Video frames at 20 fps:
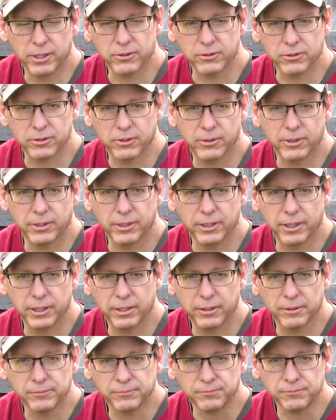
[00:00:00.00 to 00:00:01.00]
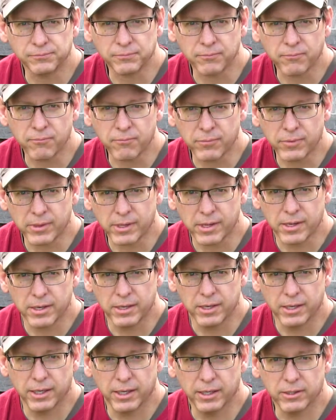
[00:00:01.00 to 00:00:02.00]
or so at night.
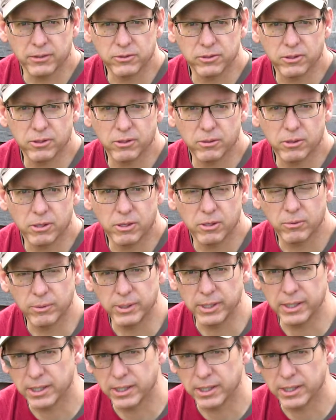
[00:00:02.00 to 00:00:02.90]
And so we